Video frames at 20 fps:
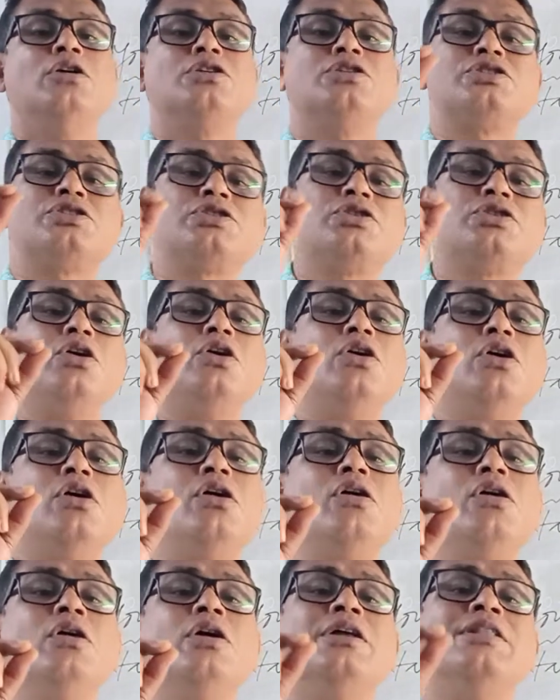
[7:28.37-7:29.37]

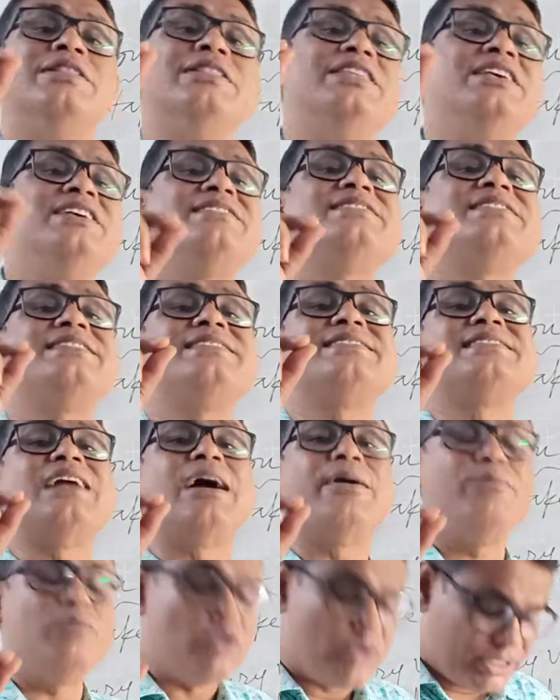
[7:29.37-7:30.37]
So this is
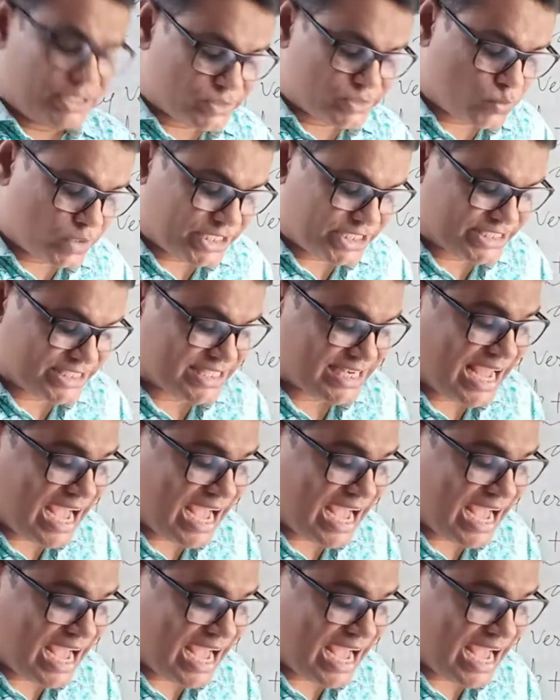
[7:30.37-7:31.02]
WS question.